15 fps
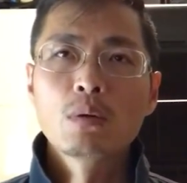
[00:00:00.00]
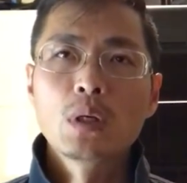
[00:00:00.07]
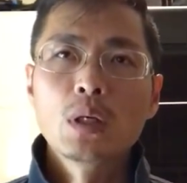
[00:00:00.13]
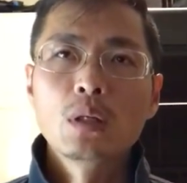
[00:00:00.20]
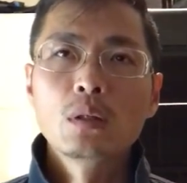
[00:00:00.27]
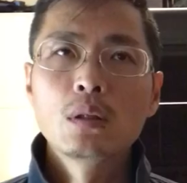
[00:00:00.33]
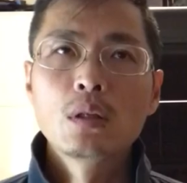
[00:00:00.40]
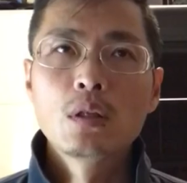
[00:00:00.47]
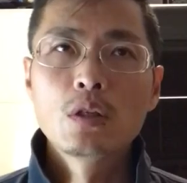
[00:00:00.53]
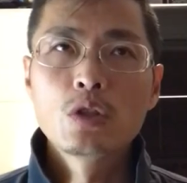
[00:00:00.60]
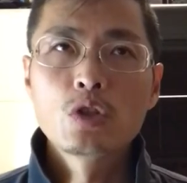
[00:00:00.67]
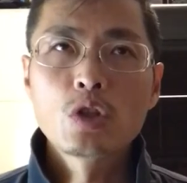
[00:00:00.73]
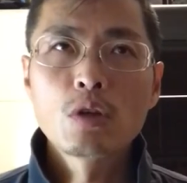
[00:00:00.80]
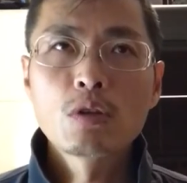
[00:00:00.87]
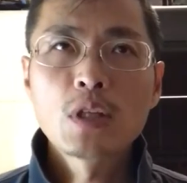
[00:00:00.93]
Well,
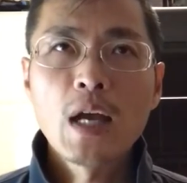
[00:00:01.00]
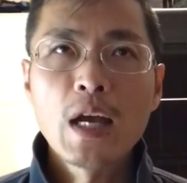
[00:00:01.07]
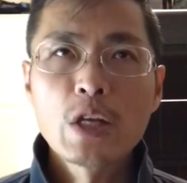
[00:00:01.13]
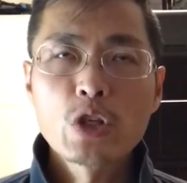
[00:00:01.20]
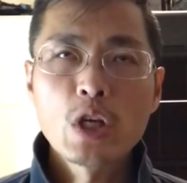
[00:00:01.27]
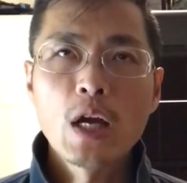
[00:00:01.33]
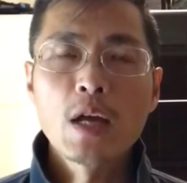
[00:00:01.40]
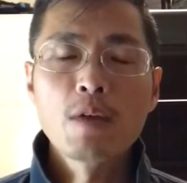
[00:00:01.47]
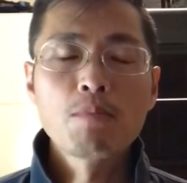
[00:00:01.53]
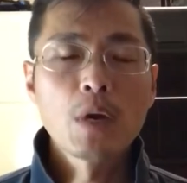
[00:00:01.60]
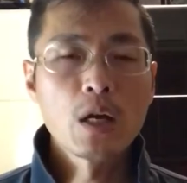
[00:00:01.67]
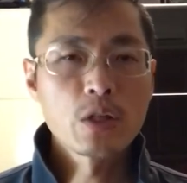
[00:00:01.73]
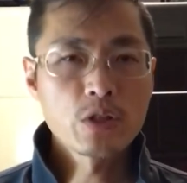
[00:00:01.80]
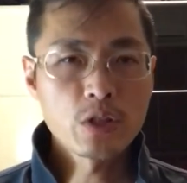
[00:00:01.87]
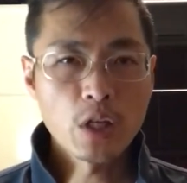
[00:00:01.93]
Zhong Tai Chan
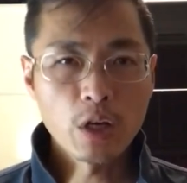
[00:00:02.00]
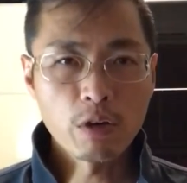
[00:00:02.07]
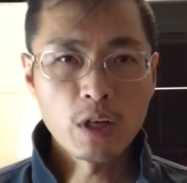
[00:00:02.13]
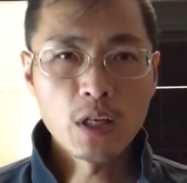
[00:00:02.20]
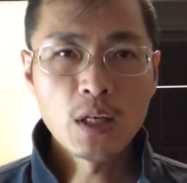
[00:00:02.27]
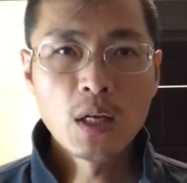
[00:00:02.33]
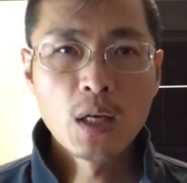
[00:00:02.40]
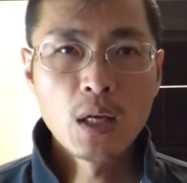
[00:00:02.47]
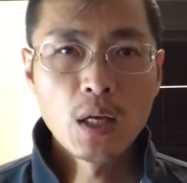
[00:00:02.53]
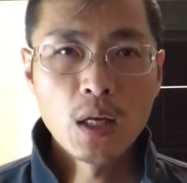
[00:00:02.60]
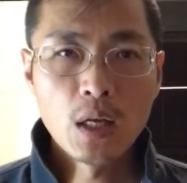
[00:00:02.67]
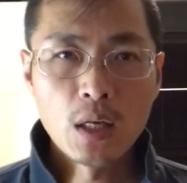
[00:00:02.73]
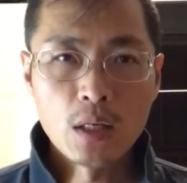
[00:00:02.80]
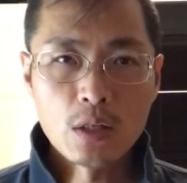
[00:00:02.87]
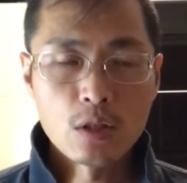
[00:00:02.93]
Monastery
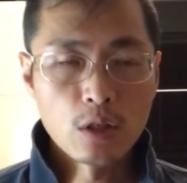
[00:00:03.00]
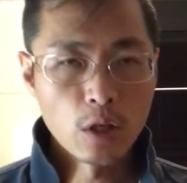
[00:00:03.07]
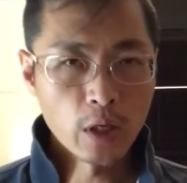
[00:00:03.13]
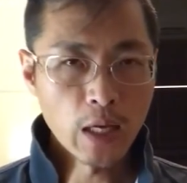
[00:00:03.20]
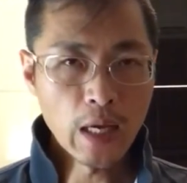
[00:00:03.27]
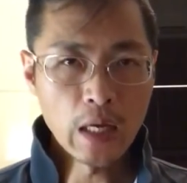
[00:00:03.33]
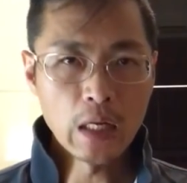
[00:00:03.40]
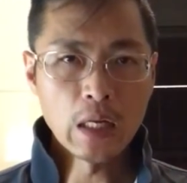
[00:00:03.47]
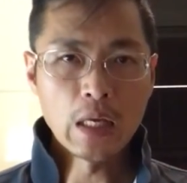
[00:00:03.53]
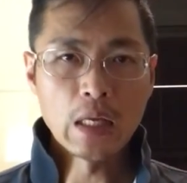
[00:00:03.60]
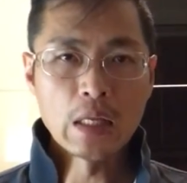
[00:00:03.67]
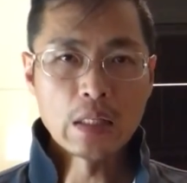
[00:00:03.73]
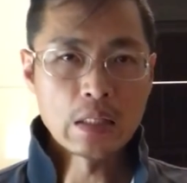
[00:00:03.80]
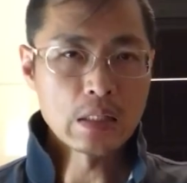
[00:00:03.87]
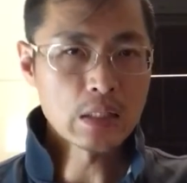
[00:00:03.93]
is located
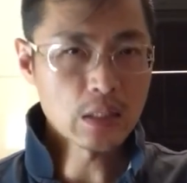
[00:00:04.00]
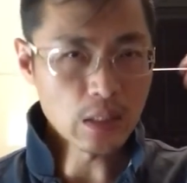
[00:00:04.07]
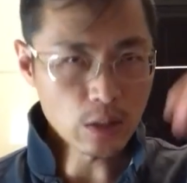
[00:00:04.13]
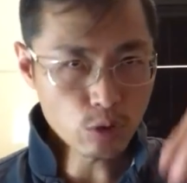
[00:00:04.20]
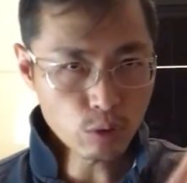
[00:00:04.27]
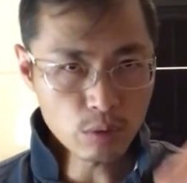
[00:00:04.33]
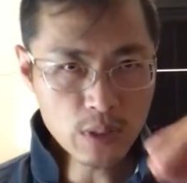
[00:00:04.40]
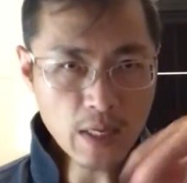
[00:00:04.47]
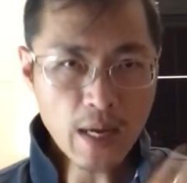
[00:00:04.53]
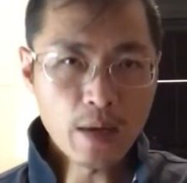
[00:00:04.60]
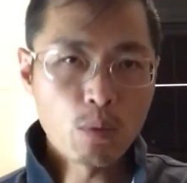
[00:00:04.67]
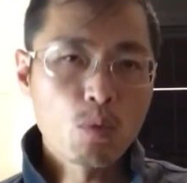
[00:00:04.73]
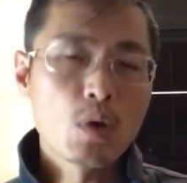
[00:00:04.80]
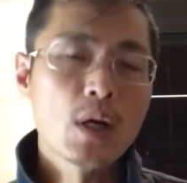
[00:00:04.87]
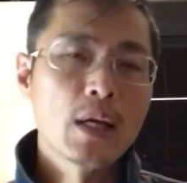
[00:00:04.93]
in central
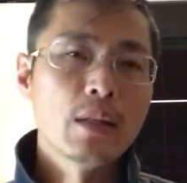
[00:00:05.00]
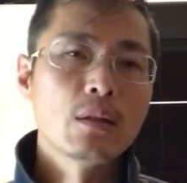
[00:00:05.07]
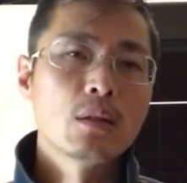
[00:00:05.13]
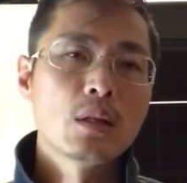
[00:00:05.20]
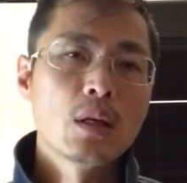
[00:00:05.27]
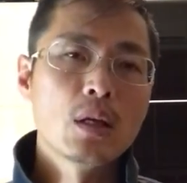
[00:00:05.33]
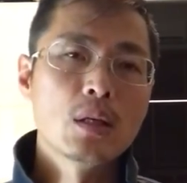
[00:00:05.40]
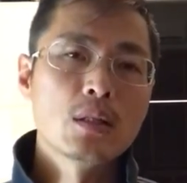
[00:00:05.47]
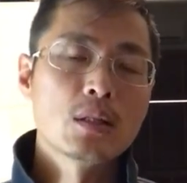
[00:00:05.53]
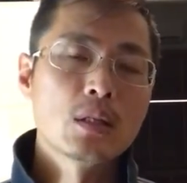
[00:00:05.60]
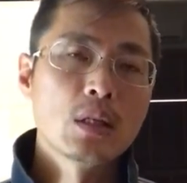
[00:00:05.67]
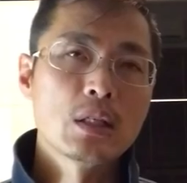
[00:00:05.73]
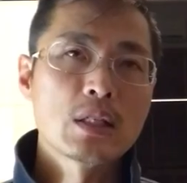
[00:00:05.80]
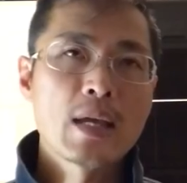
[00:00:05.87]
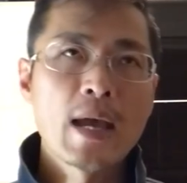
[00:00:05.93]
Taiwan.
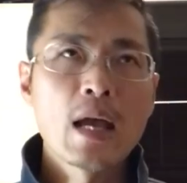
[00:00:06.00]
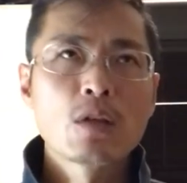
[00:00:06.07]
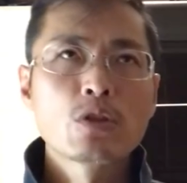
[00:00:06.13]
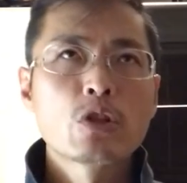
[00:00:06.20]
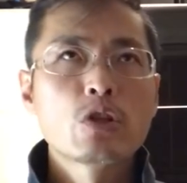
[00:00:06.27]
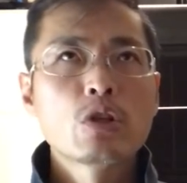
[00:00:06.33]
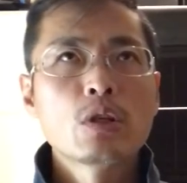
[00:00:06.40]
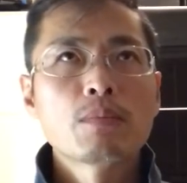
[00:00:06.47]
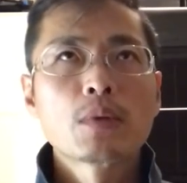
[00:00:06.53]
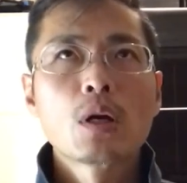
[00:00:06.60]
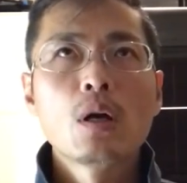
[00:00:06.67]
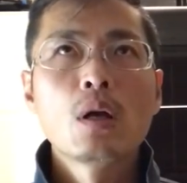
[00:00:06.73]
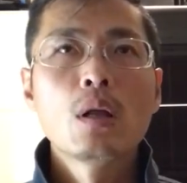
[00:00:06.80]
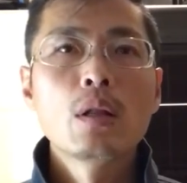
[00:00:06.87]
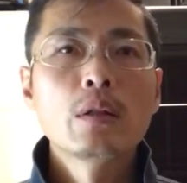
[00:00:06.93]
It's a township
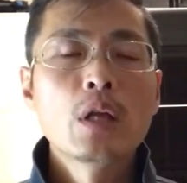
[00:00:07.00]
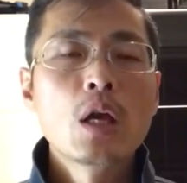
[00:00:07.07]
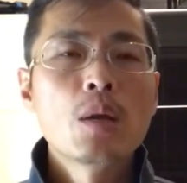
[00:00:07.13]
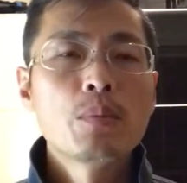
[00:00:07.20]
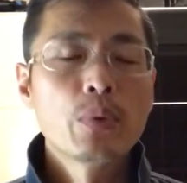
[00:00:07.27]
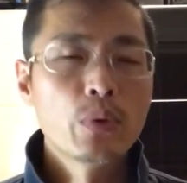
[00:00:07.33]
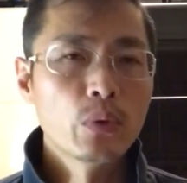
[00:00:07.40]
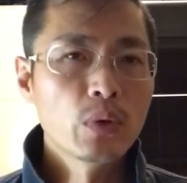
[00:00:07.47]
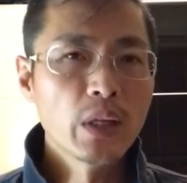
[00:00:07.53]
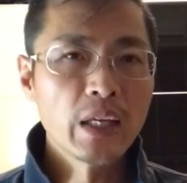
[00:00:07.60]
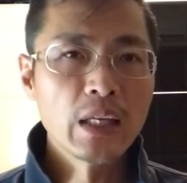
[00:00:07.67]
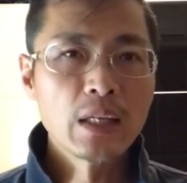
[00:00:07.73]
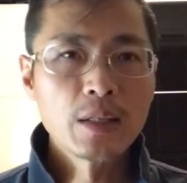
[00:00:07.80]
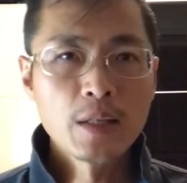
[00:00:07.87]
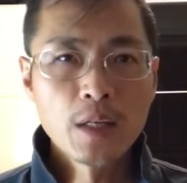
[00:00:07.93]
called
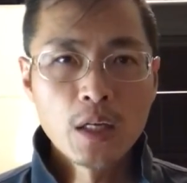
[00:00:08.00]
Puli.